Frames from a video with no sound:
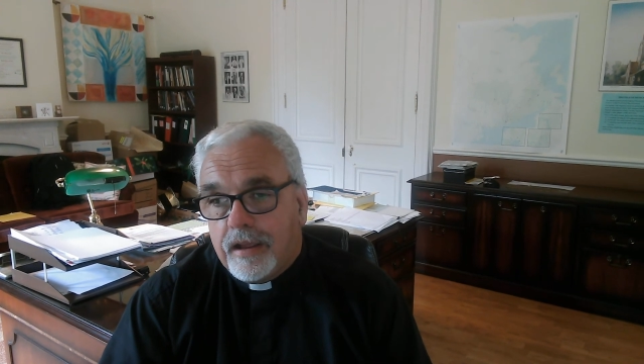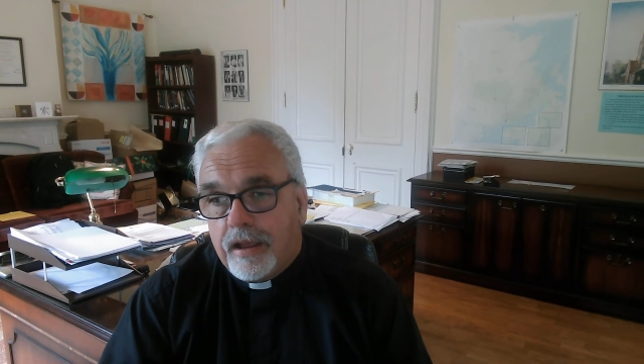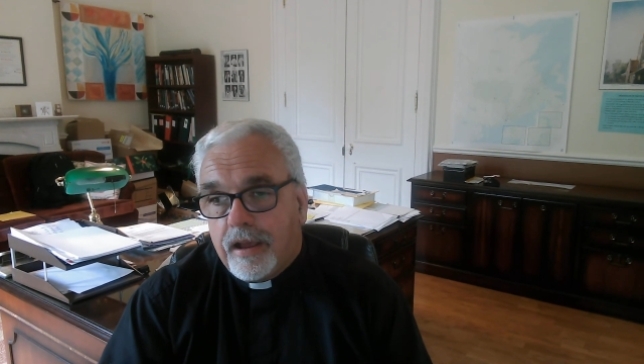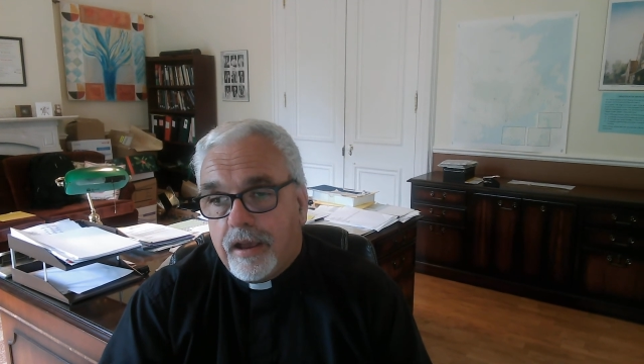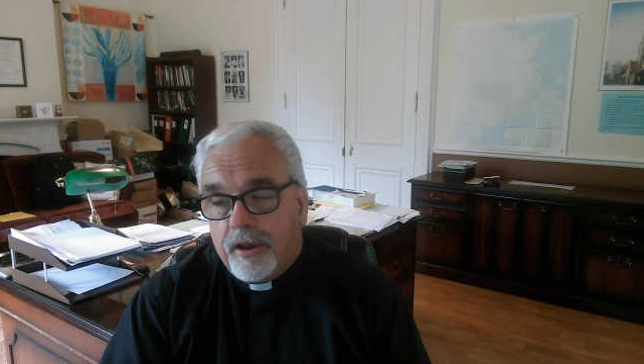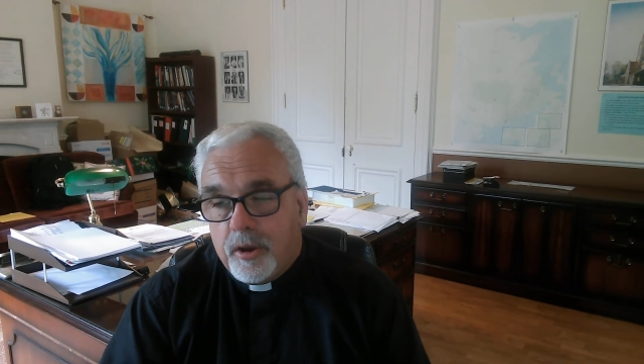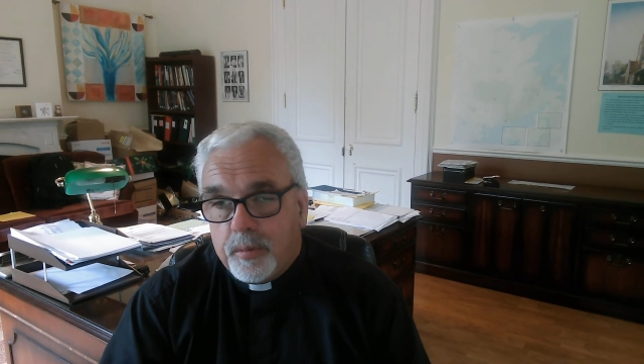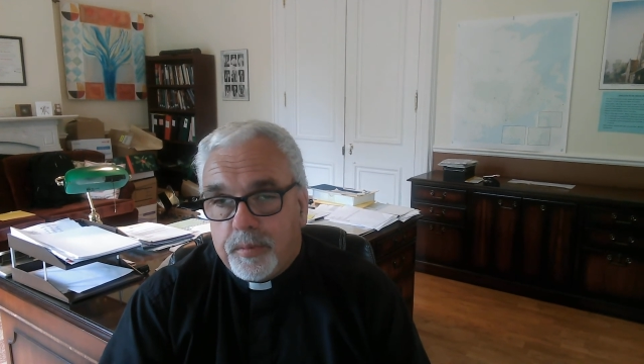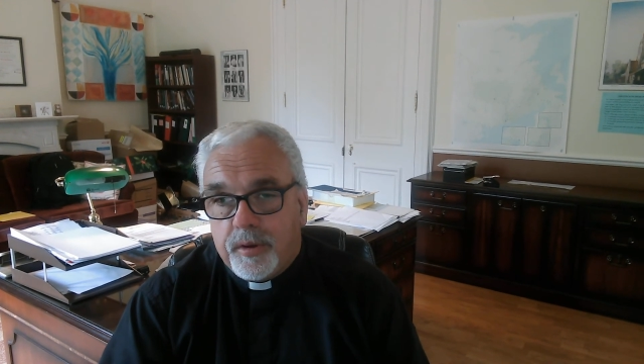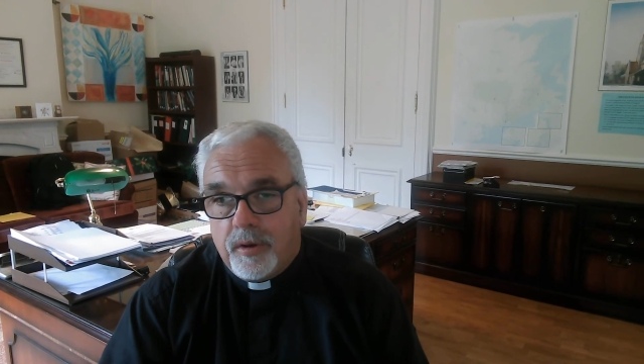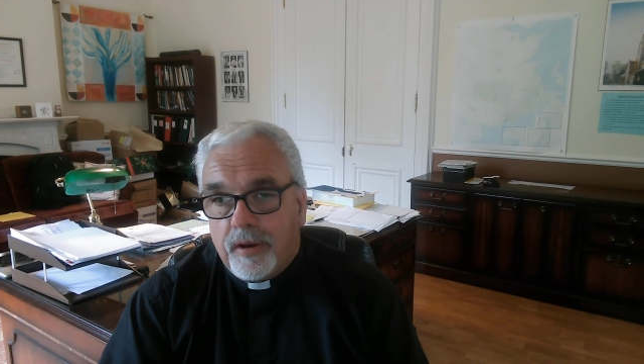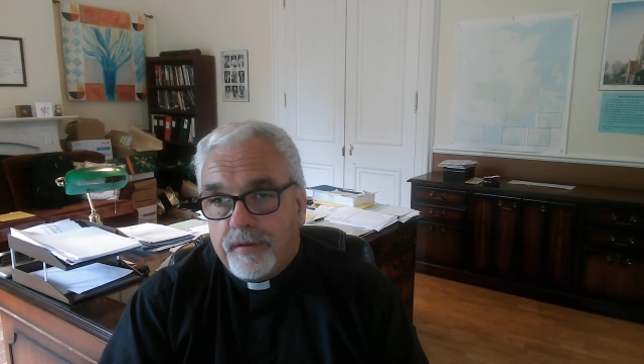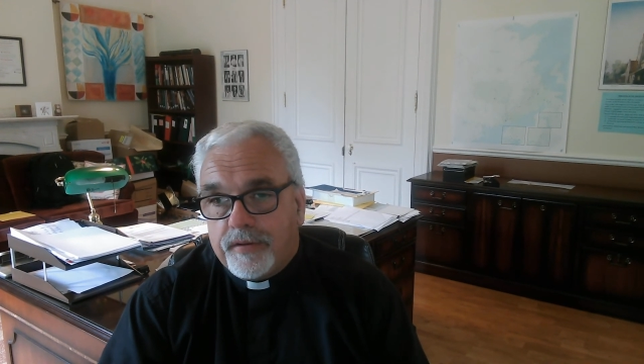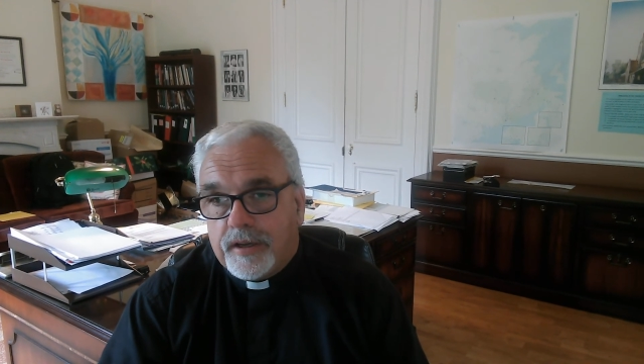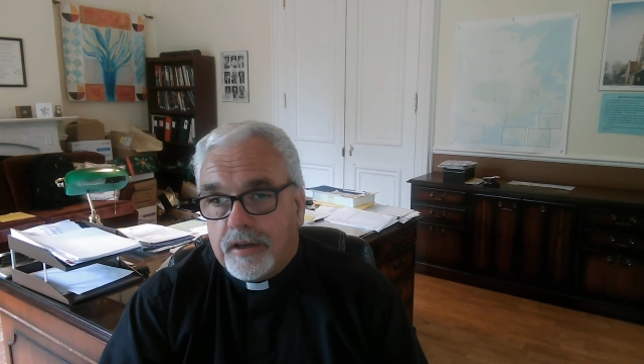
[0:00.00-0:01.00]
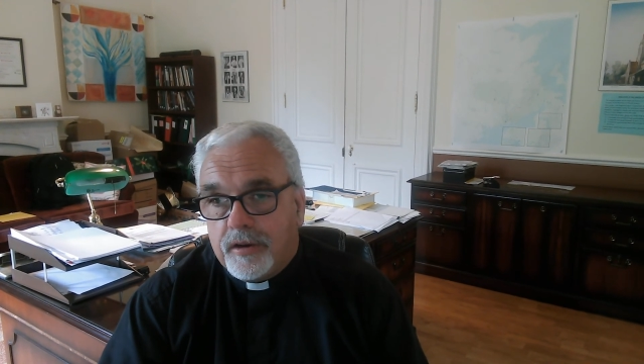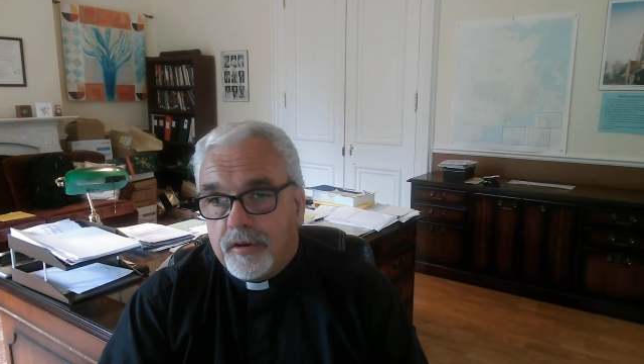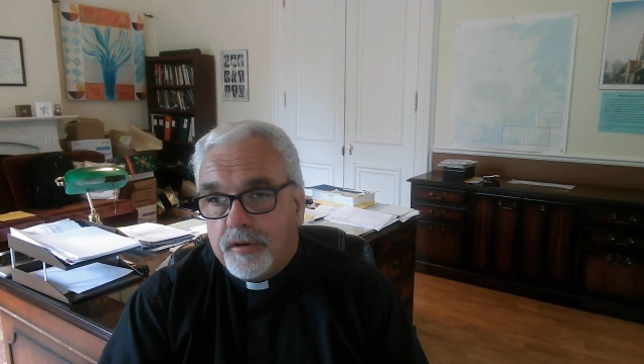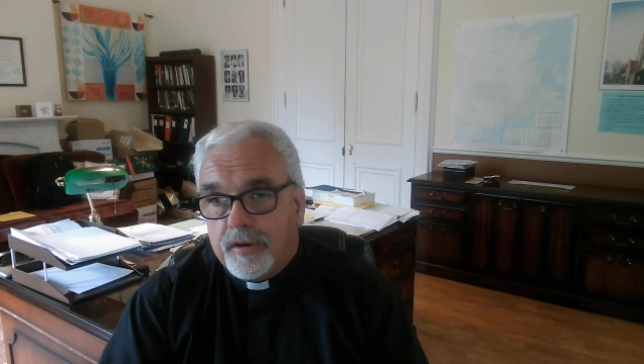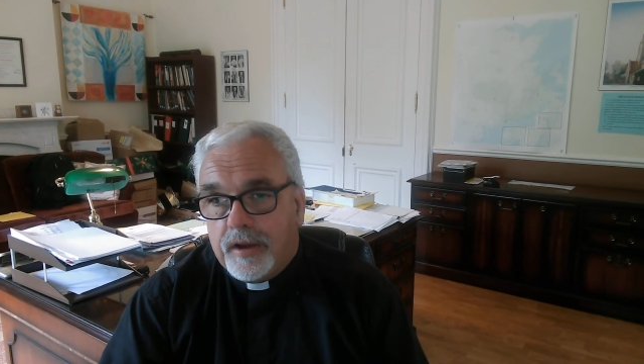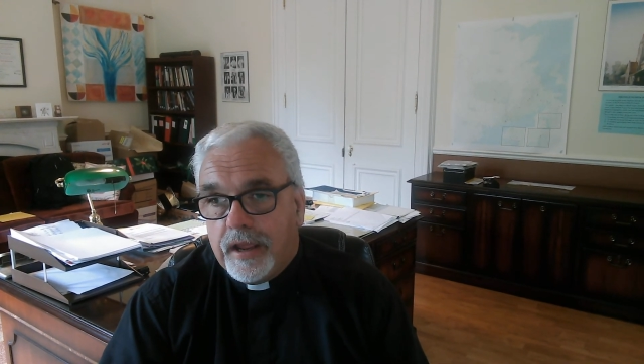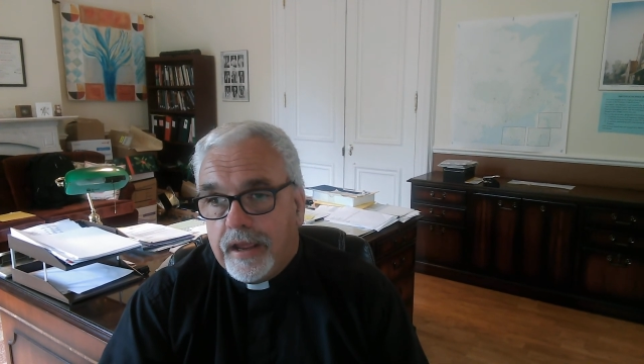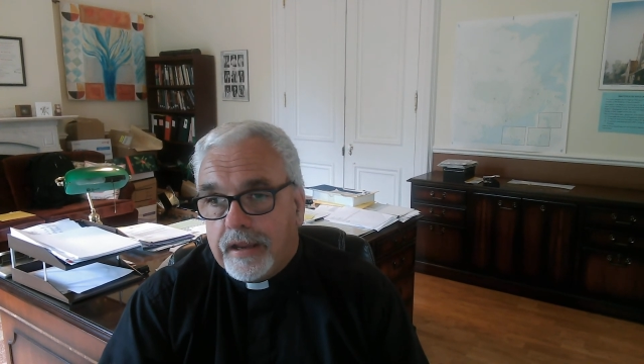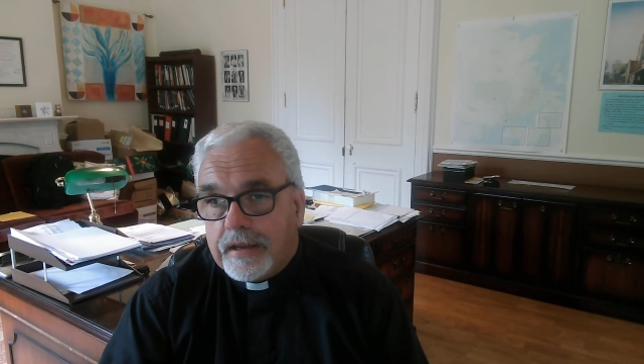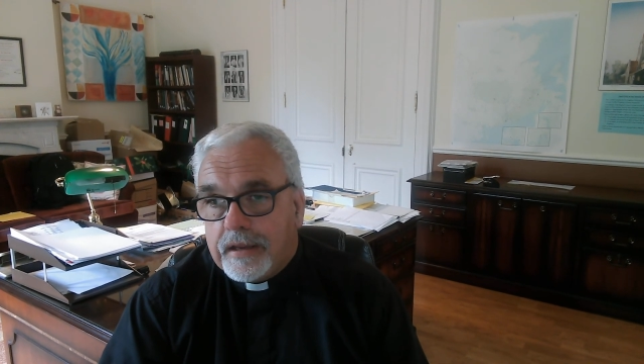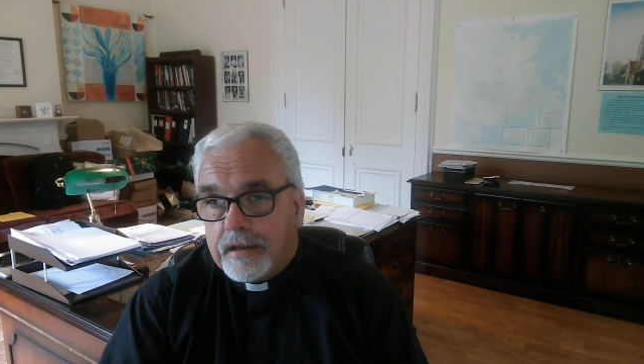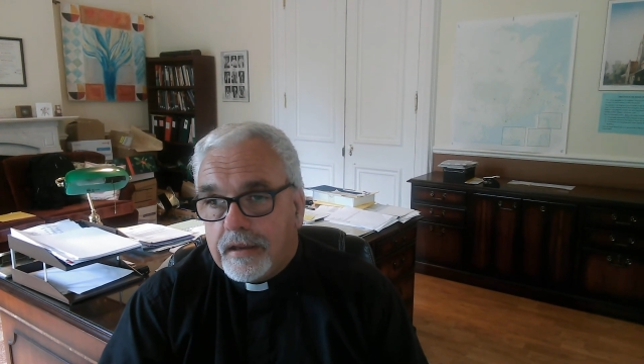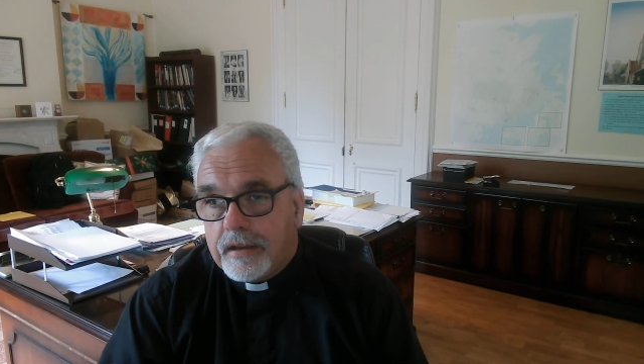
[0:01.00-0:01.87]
I hope you're having a good day.